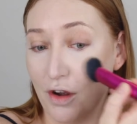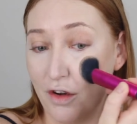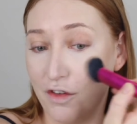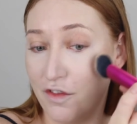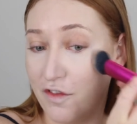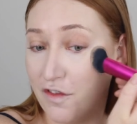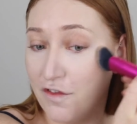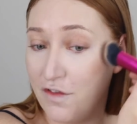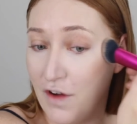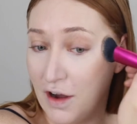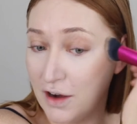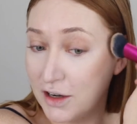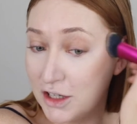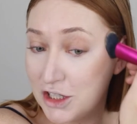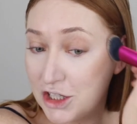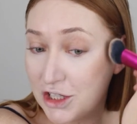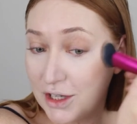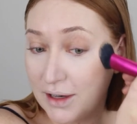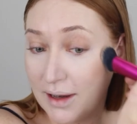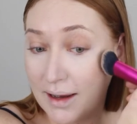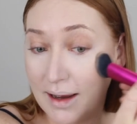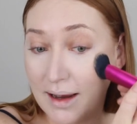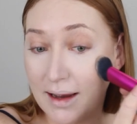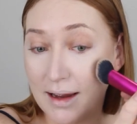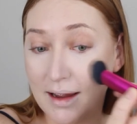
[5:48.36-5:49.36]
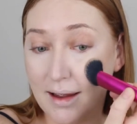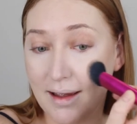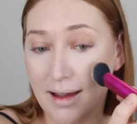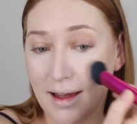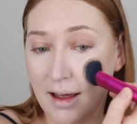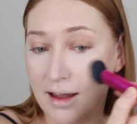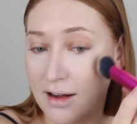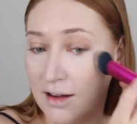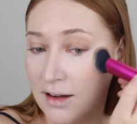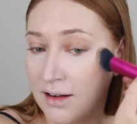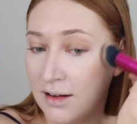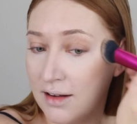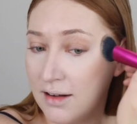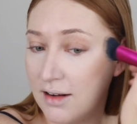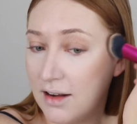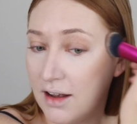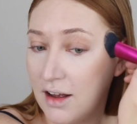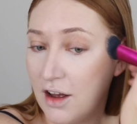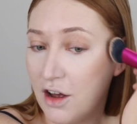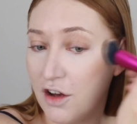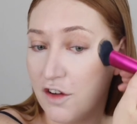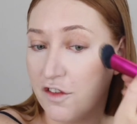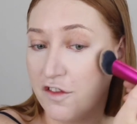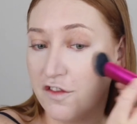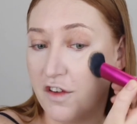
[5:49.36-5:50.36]
functioning and
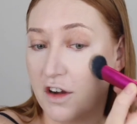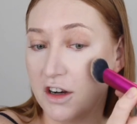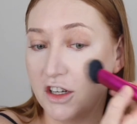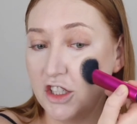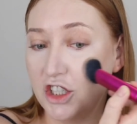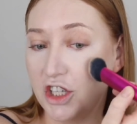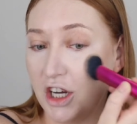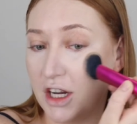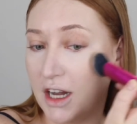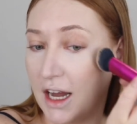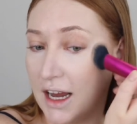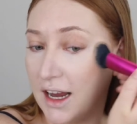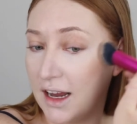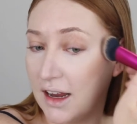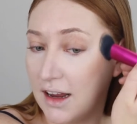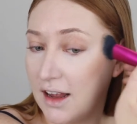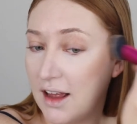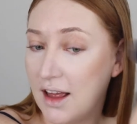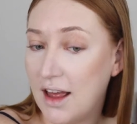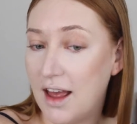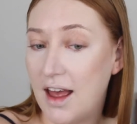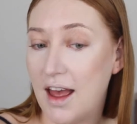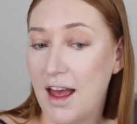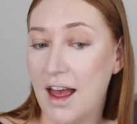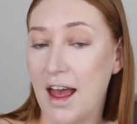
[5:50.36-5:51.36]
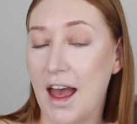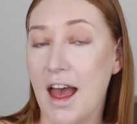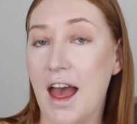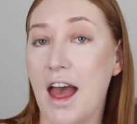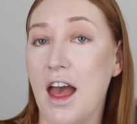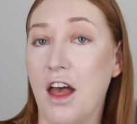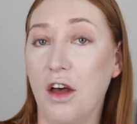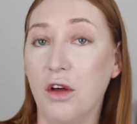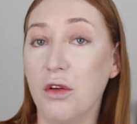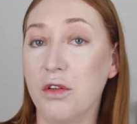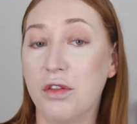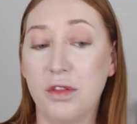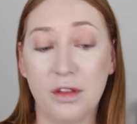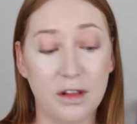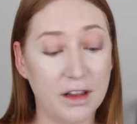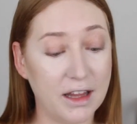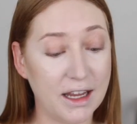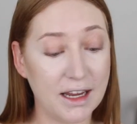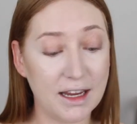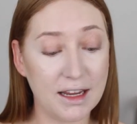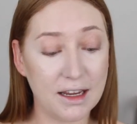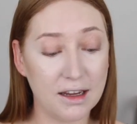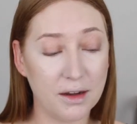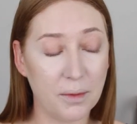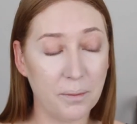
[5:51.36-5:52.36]
functioning
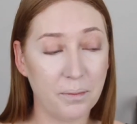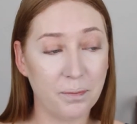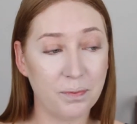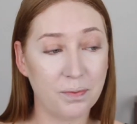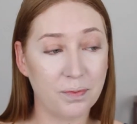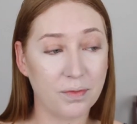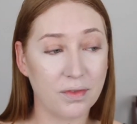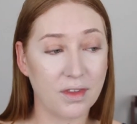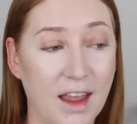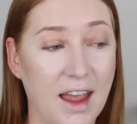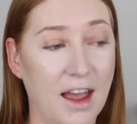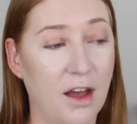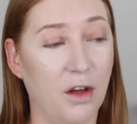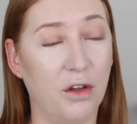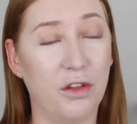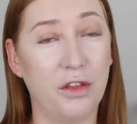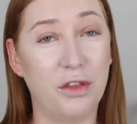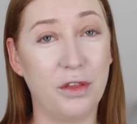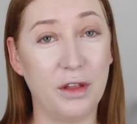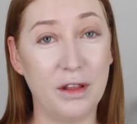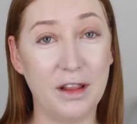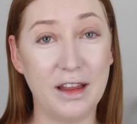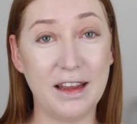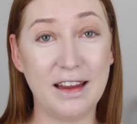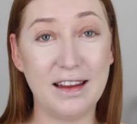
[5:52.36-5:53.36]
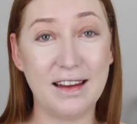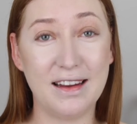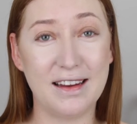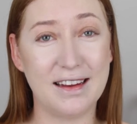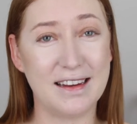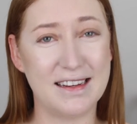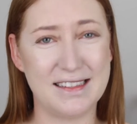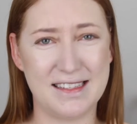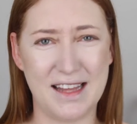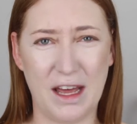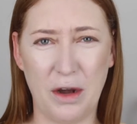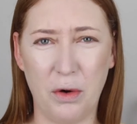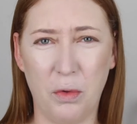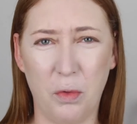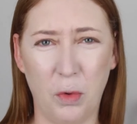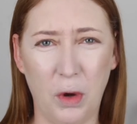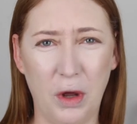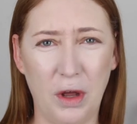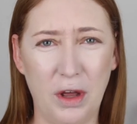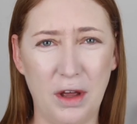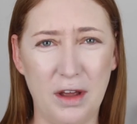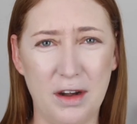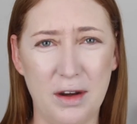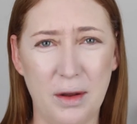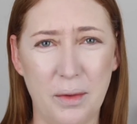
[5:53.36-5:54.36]
healthily, is that a
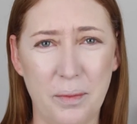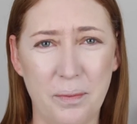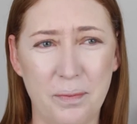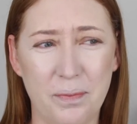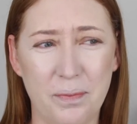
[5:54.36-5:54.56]
word?